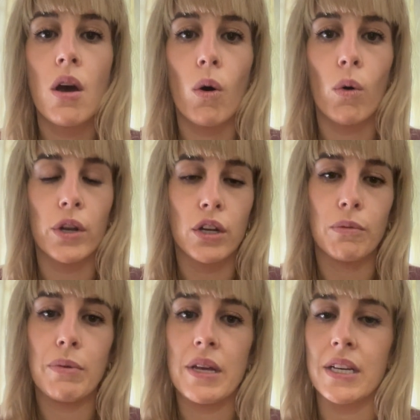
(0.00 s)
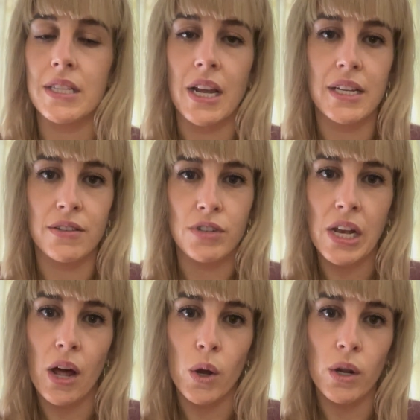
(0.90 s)
or it could be a slice of
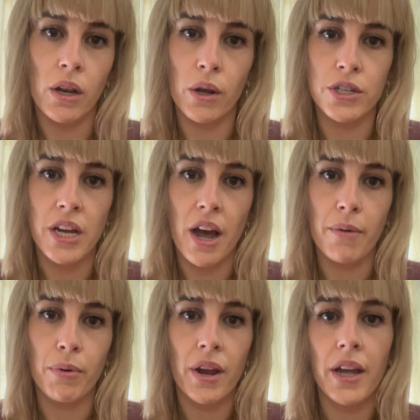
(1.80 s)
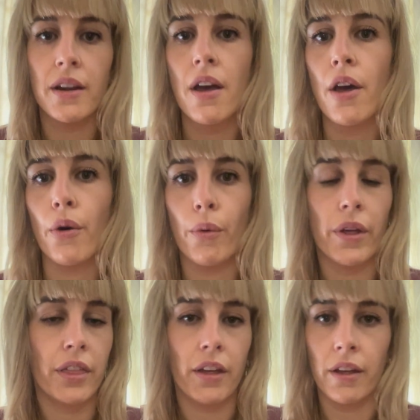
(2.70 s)
low GI bread
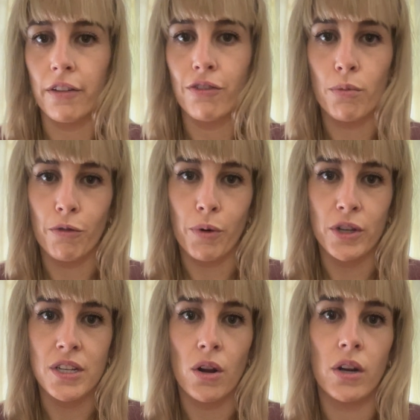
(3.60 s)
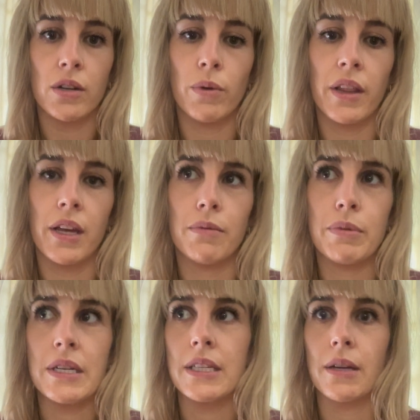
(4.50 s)
with a form of protein on it, whether it
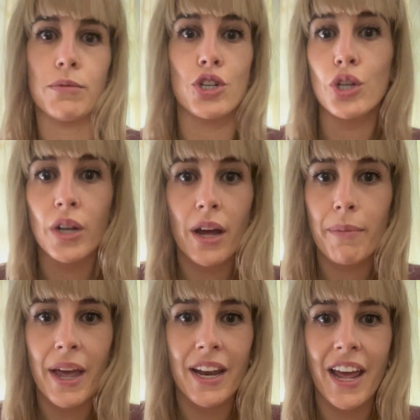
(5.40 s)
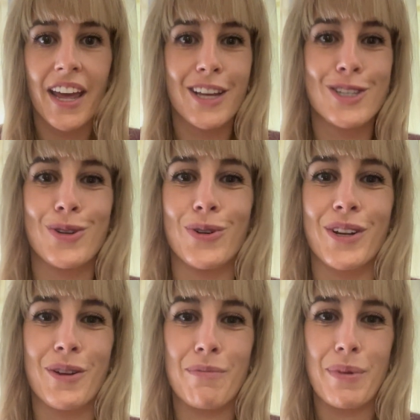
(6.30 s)
be some tuna mayonnaise, or it
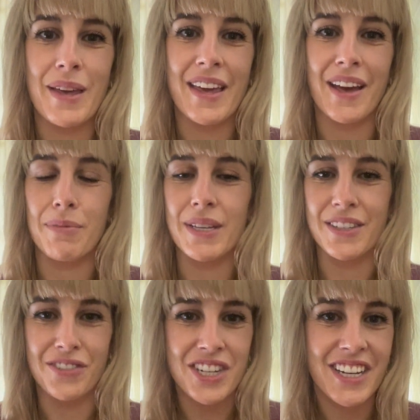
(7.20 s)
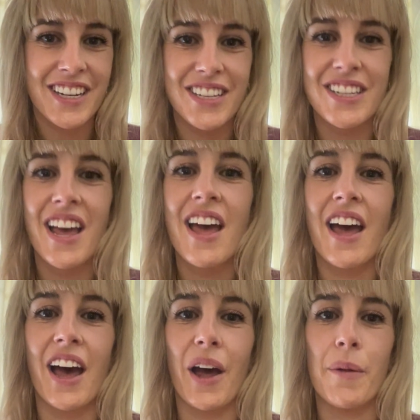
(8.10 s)
could be a piece of cheese,
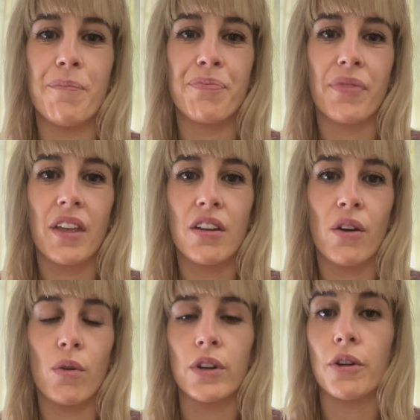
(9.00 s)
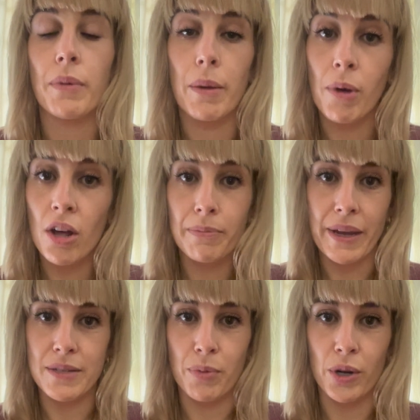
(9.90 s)
or it could be a
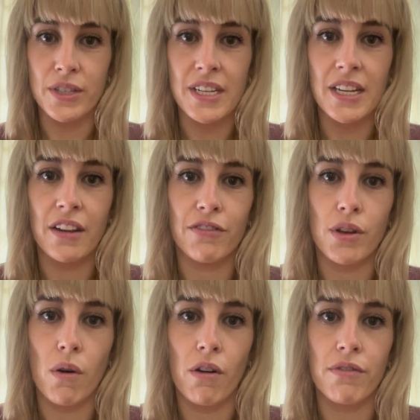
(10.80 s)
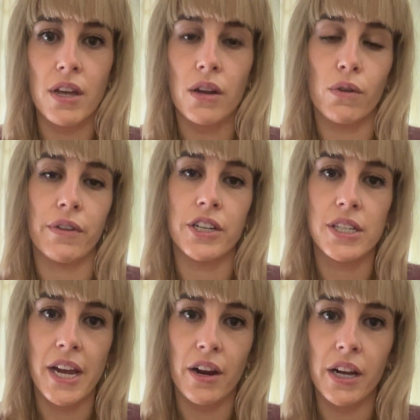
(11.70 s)
plant-based protein if you are vegan or
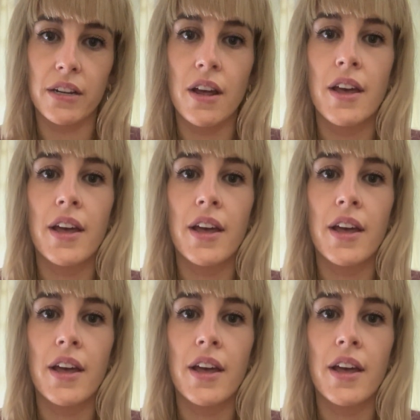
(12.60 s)
vegetarian.